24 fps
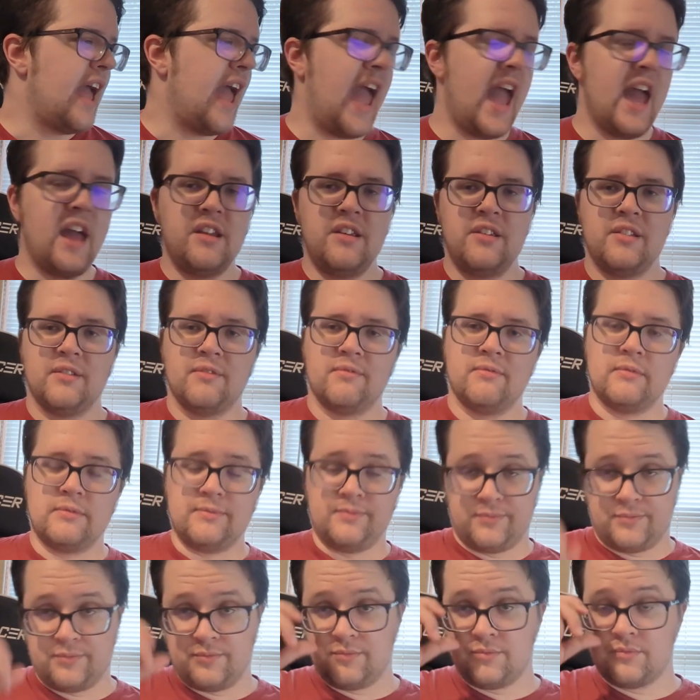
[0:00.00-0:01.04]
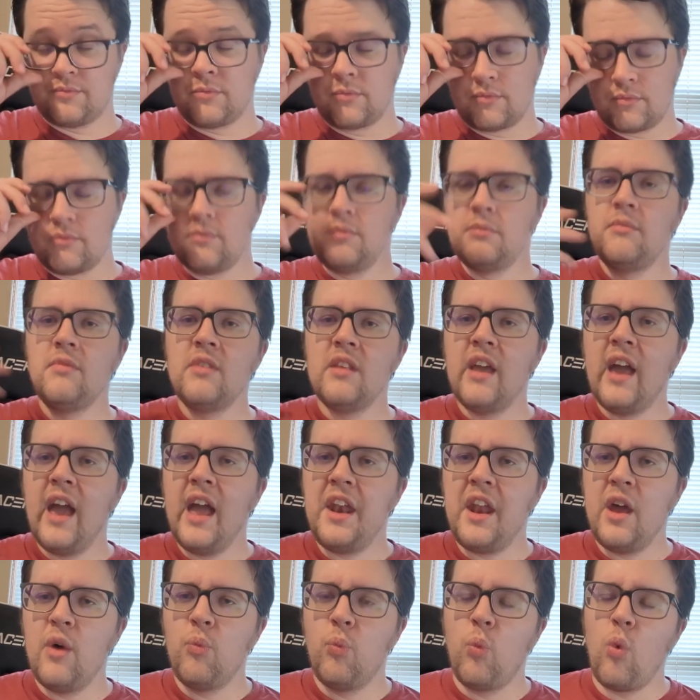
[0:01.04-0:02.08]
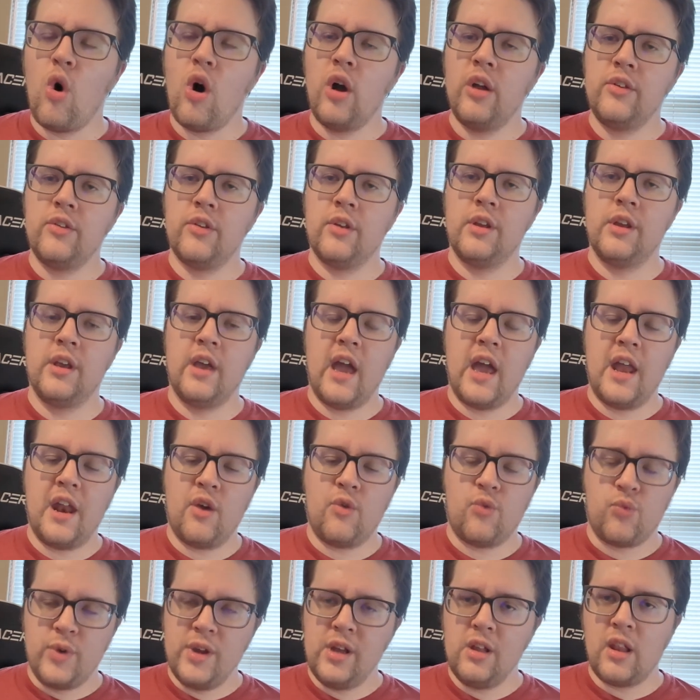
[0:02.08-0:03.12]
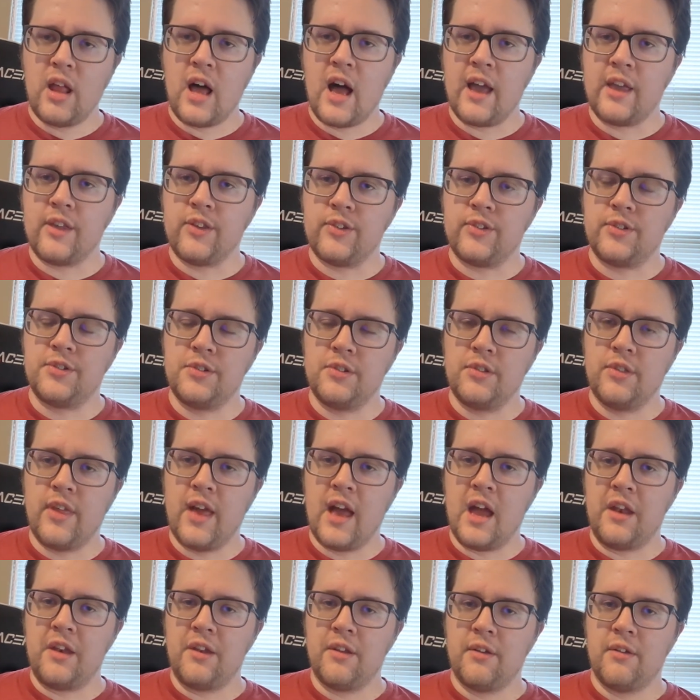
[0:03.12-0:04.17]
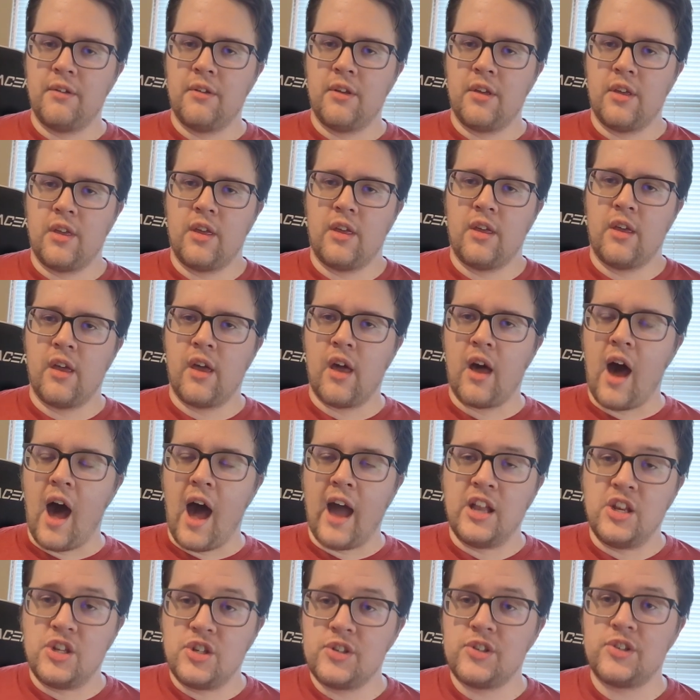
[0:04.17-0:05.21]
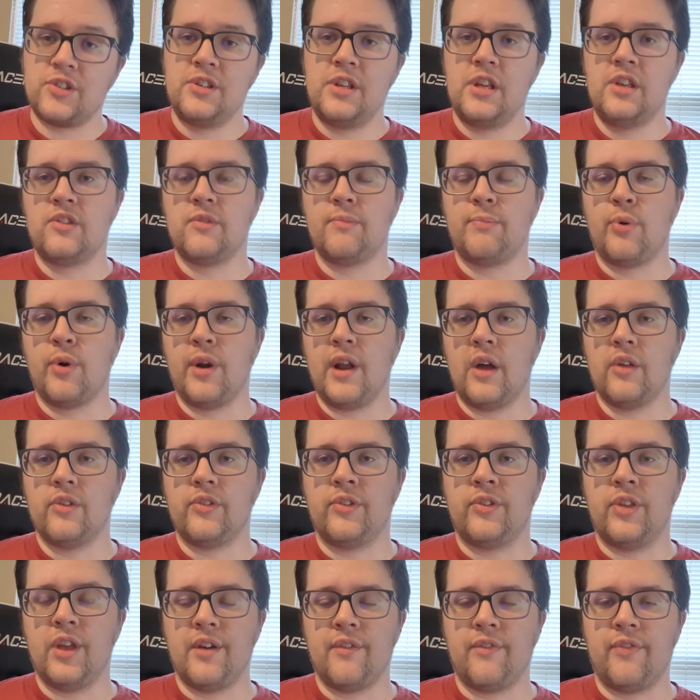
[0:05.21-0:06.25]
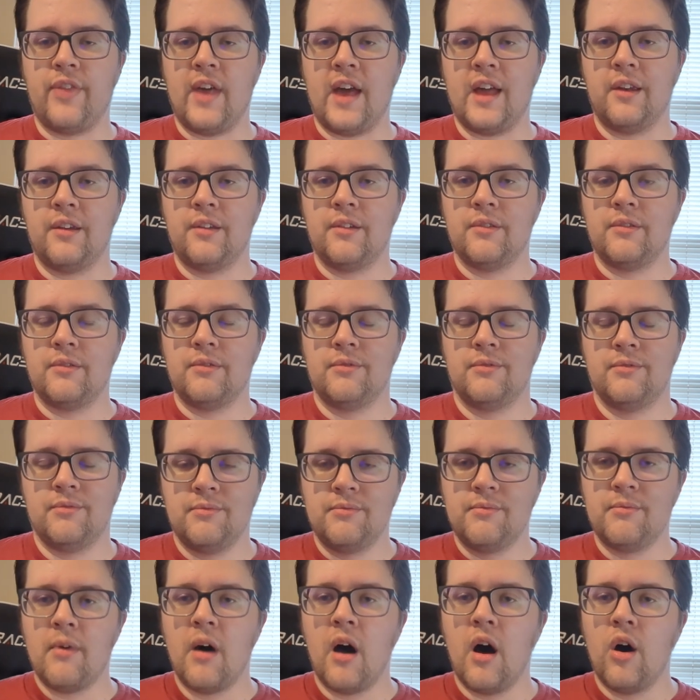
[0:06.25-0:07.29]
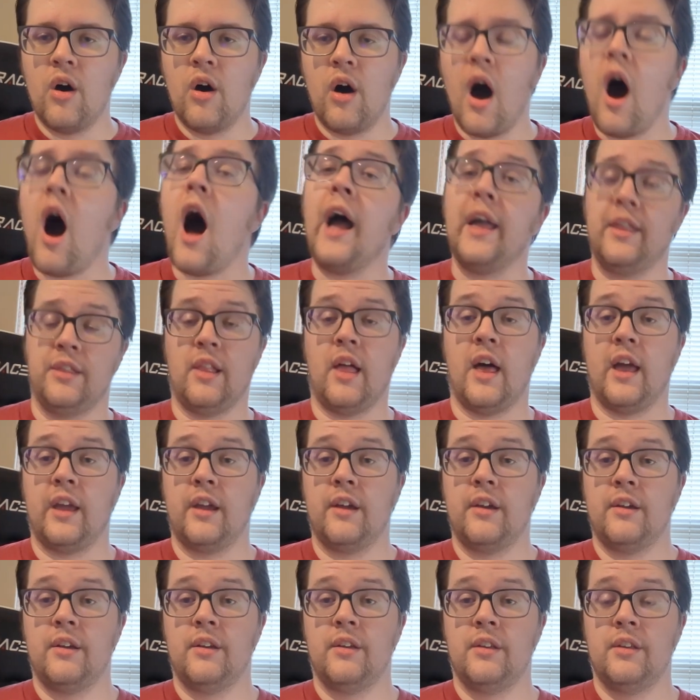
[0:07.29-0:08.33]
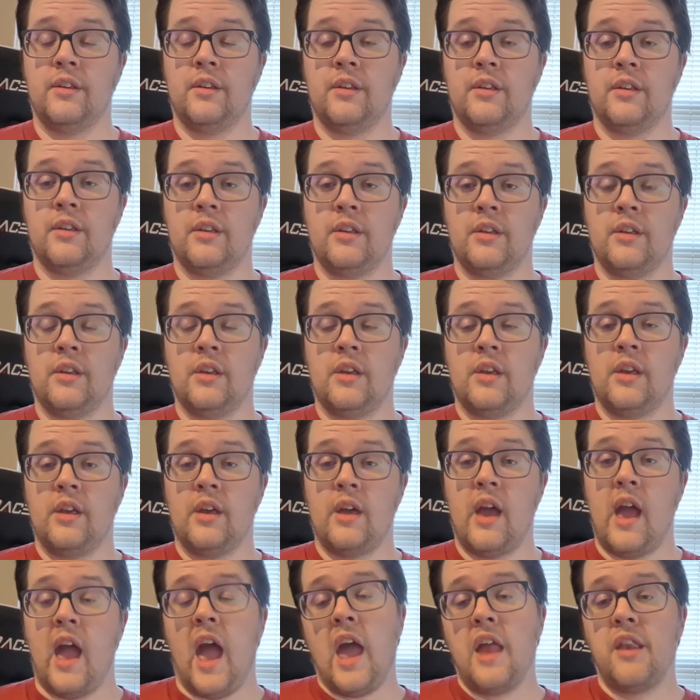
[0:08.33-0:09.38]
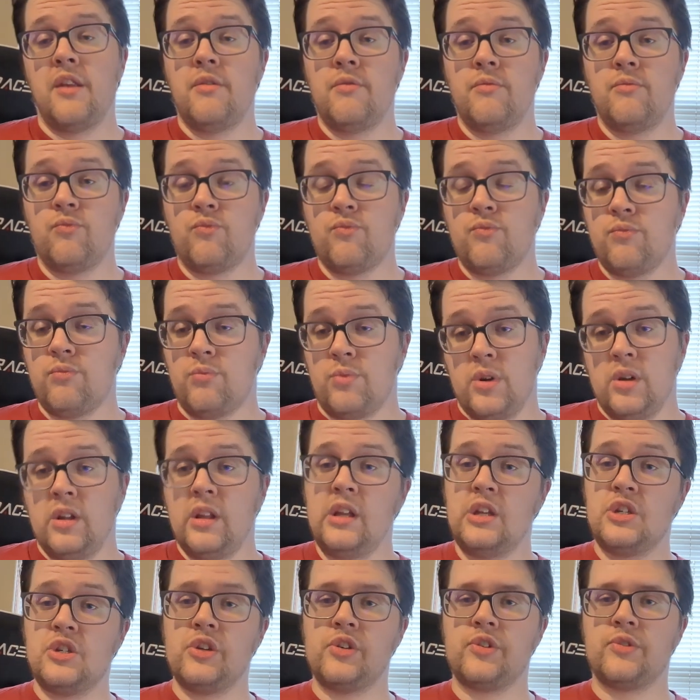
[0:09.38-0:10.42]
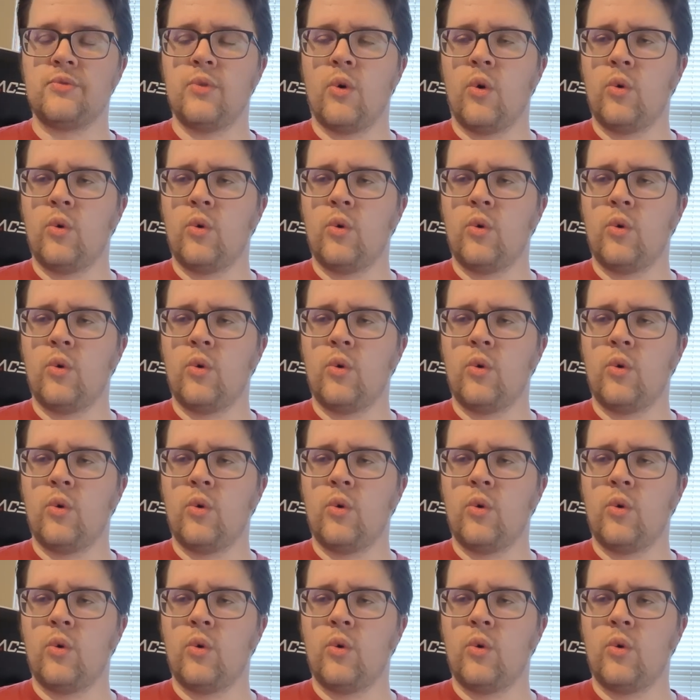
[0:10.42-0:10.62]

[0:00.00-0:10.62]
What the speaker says: And I realized that I just need to put out stuff that I like. And really just